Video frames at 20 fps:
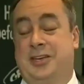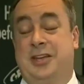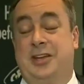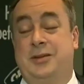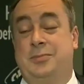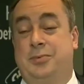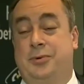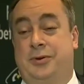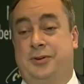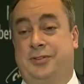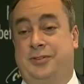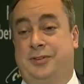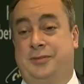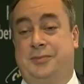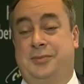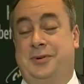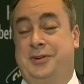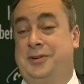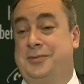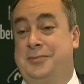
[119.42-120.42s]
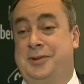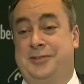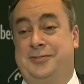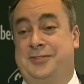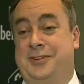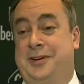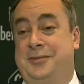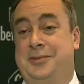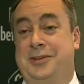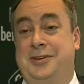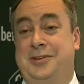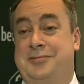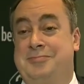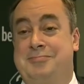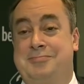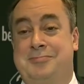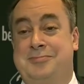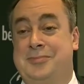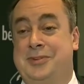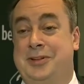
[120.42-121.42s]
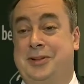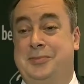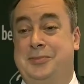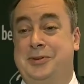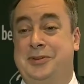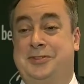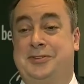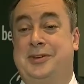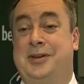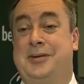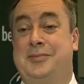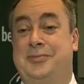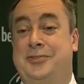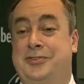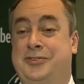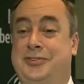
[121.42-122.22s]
any birth in, in my family, it'll be a time for